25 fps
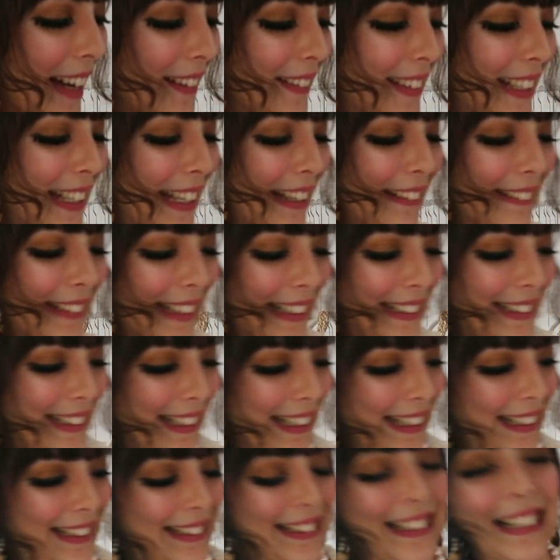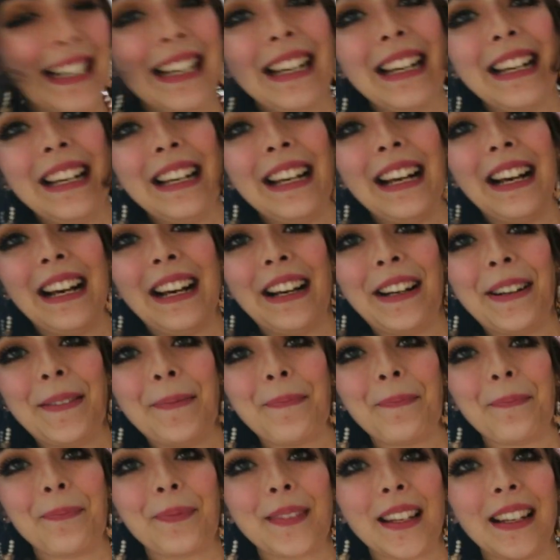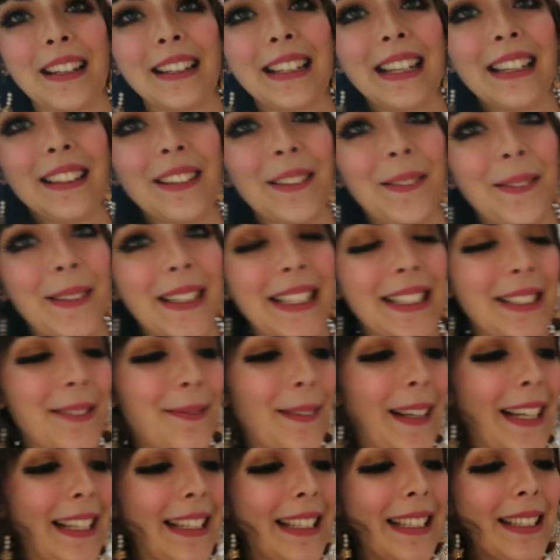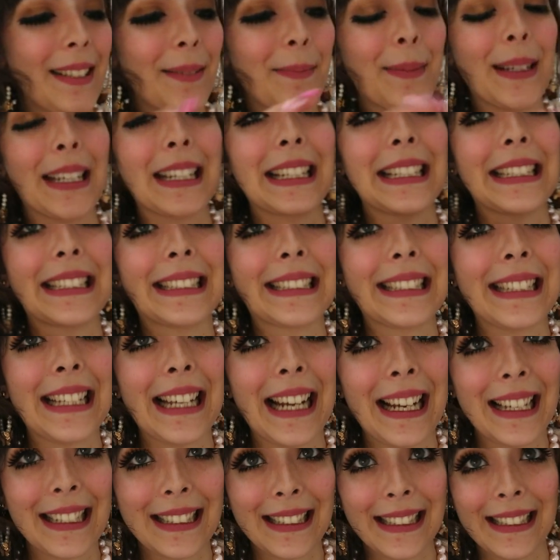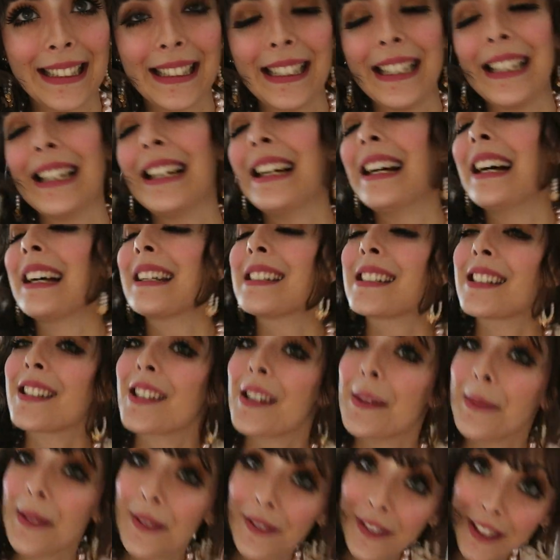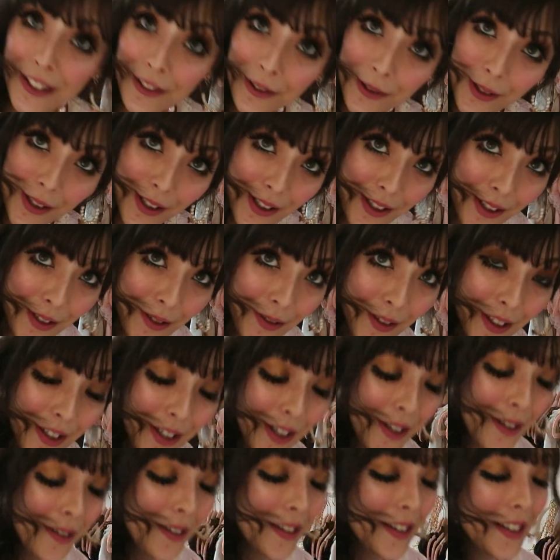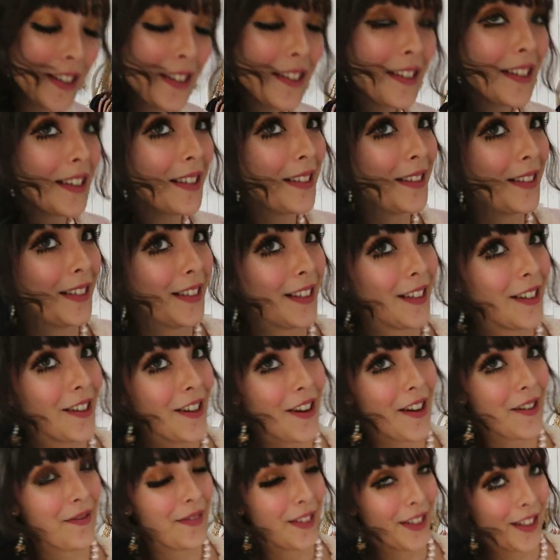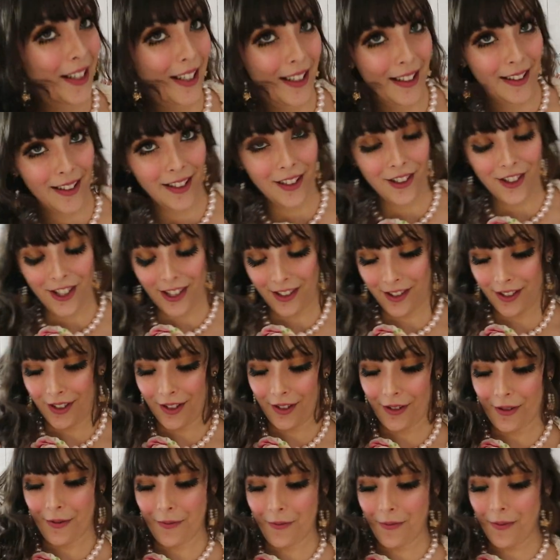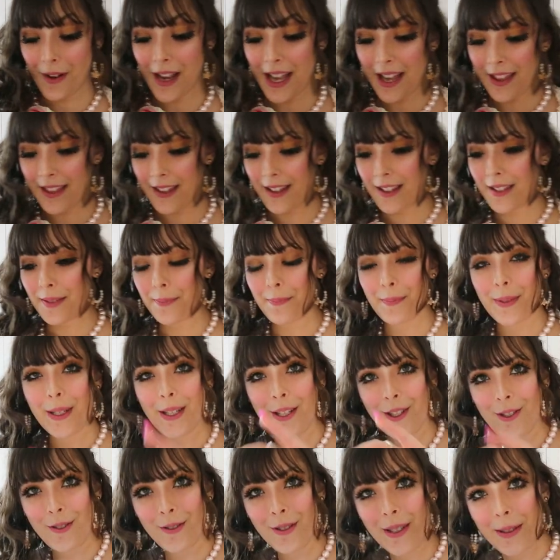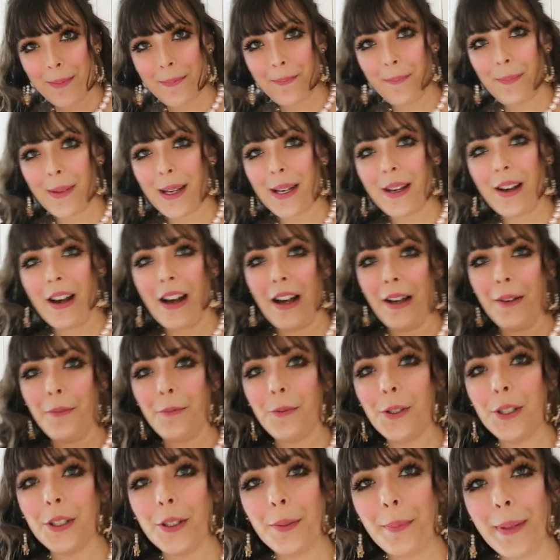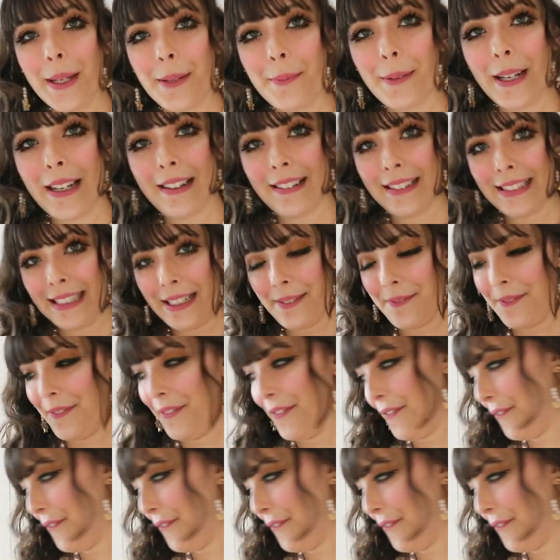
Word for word: how cute this is. Um, I cannot wait to wear this because yes, at the time of recording this video I sadly haven't had the chance to wear this but you can bet I will be wearing it